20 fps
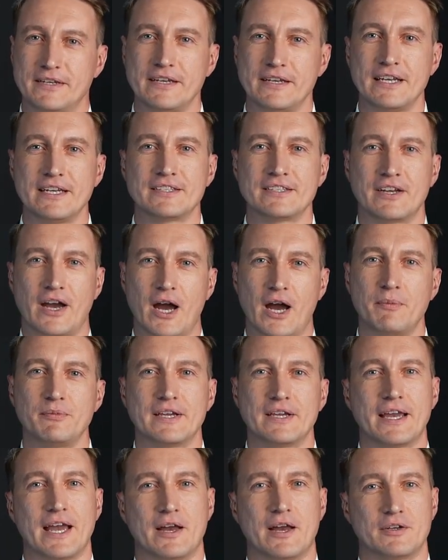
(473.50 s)
It's
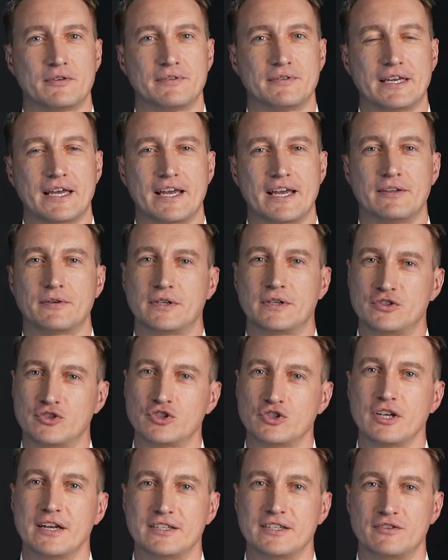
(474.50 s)
opting out of the endless
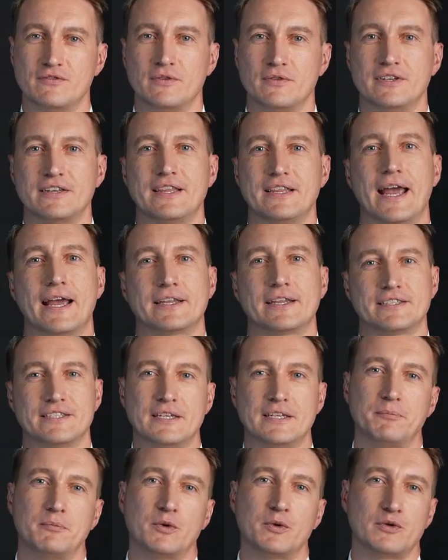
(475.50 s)
chase for status
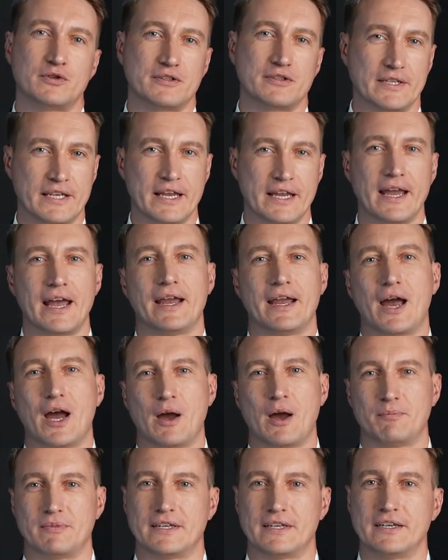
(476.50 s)
symbols and
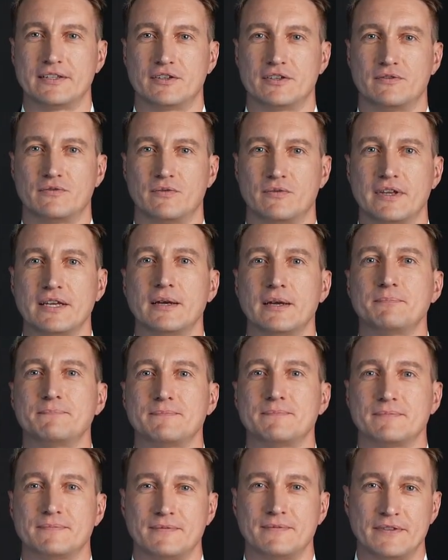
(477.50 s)
opting into freedom,
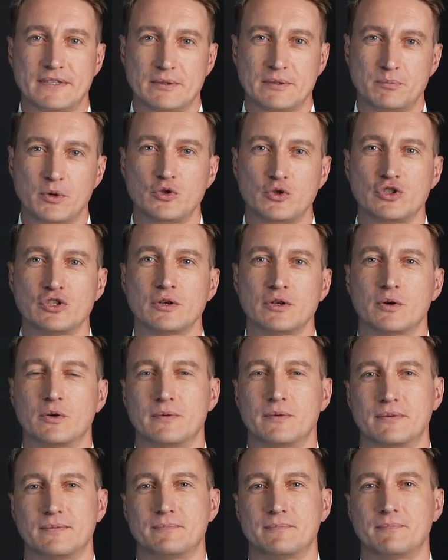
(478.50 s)
emotional,